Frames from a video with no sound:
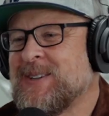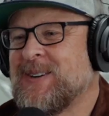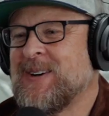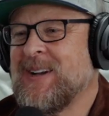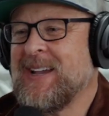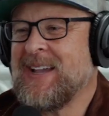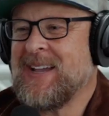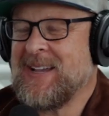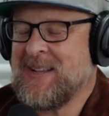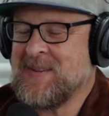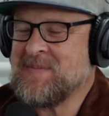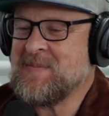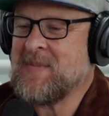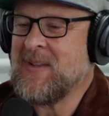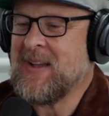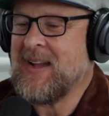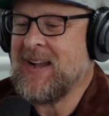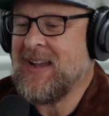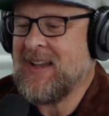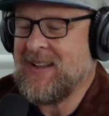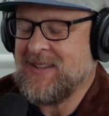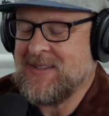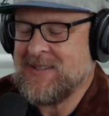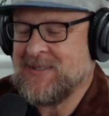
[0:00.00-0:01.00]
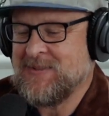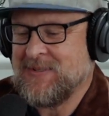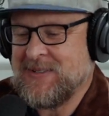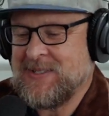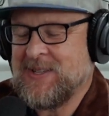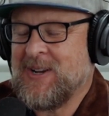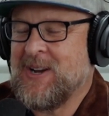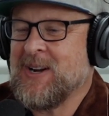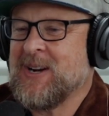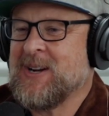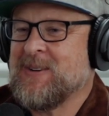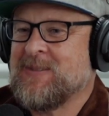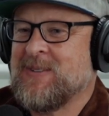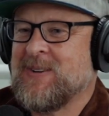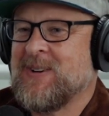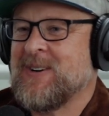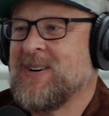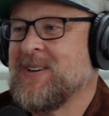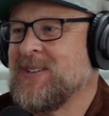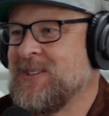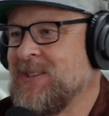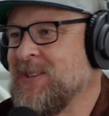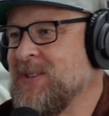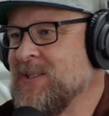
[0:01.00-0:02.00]
So I had this
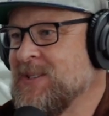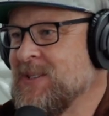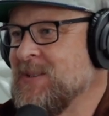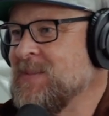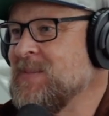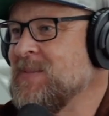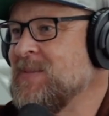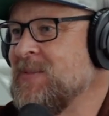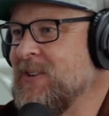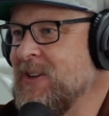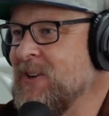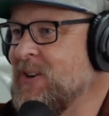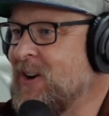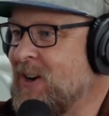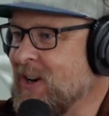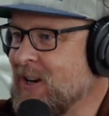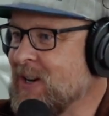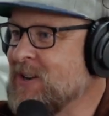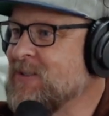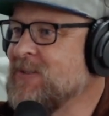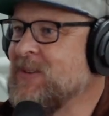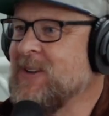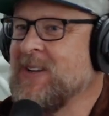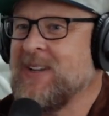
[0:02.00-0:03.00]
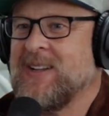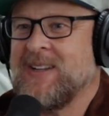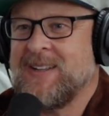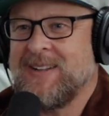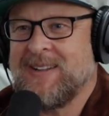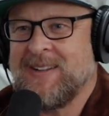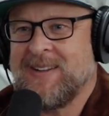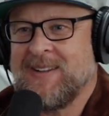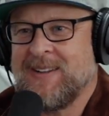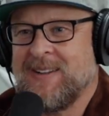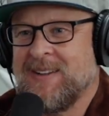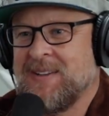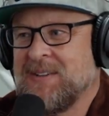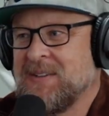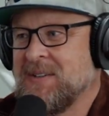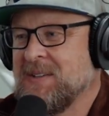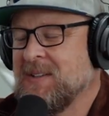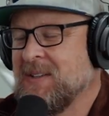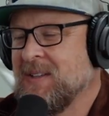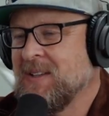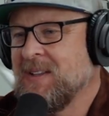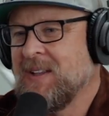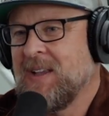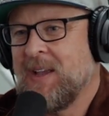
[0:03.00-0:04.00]
photographer do some videography and
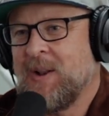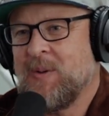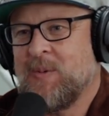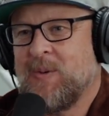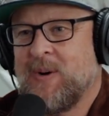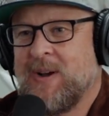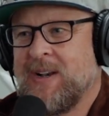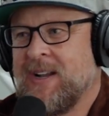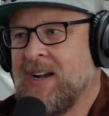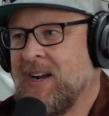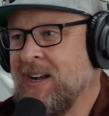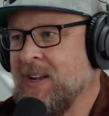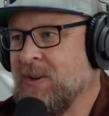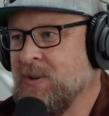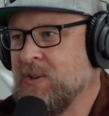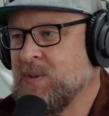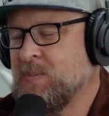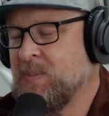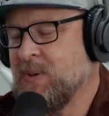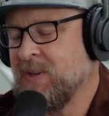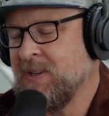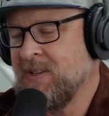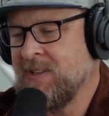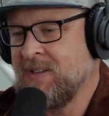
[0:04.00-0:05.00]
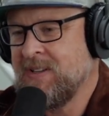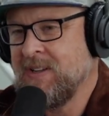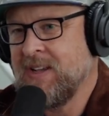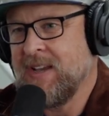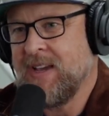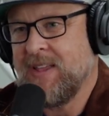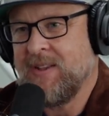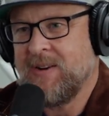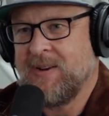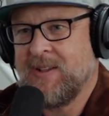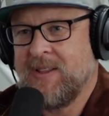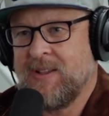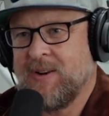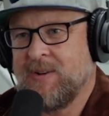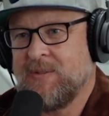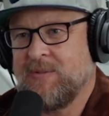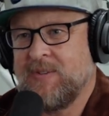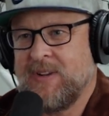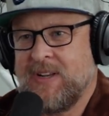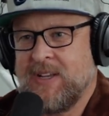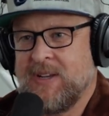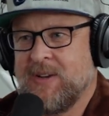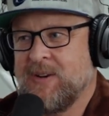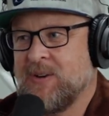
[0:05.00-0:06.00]
whatnot. He was putting together little
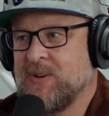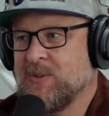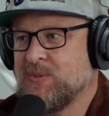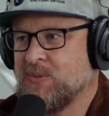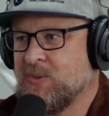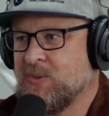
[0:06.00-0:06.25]
videos